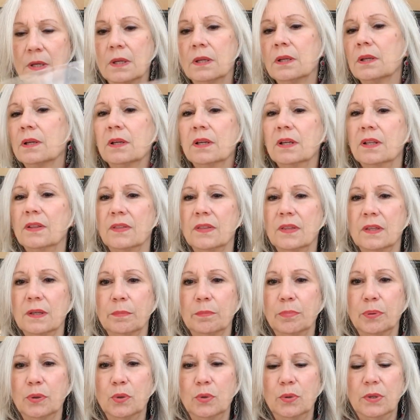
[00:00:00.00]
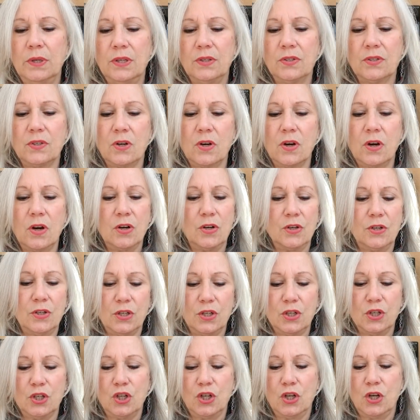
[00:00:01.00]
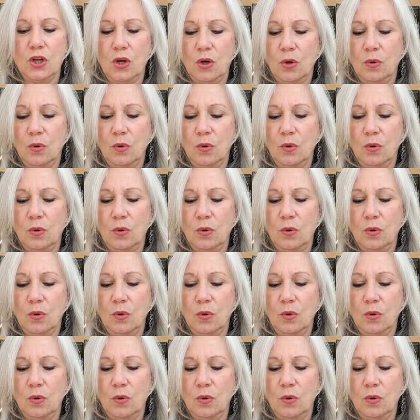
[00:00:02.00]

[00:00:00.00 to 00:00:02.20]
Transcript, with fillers: The, the punis are hard to show.